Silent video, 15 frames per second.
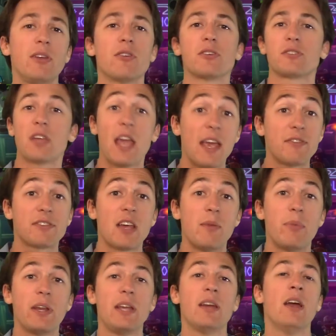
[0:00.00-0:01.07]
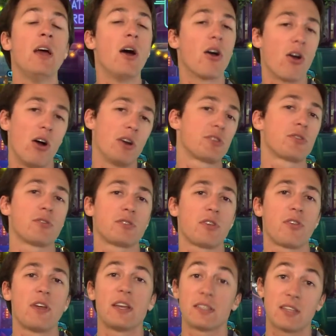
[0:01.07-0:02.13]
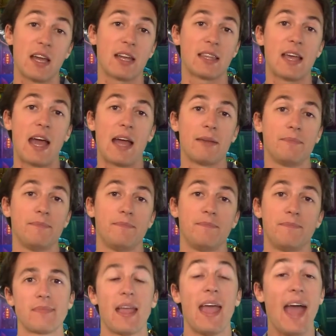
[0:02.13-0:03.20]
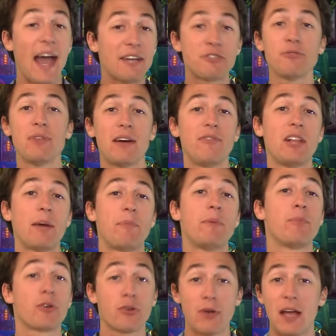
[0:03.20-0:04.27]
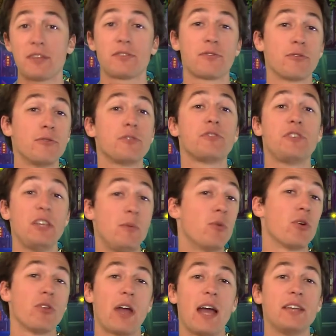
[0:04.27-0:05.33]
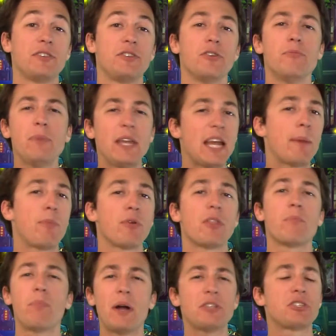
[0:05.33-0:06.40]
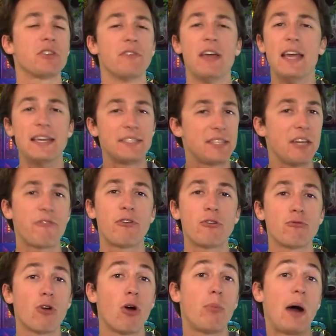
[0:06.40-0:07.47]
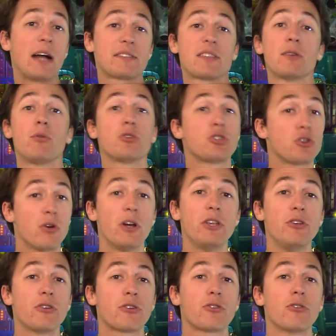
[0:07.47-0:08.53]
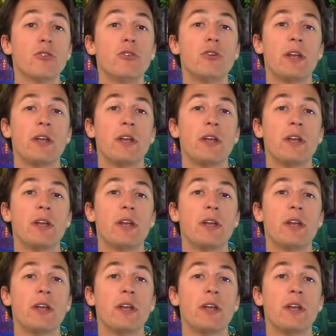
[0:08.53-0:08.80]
or save somebody, or all sorts of things like that. As you level up and progress through Steamworld Heist, you'll meet up with a bunch of different robots that will join your crew